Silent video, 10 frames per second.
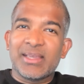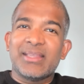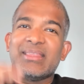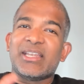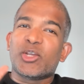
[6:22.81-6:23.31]

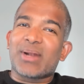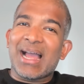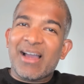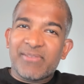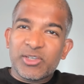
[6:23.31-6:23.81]
then your
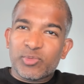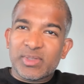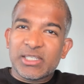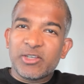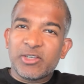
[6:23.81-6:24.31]
average
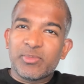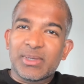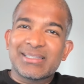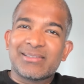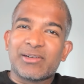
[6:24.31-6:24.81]
receivables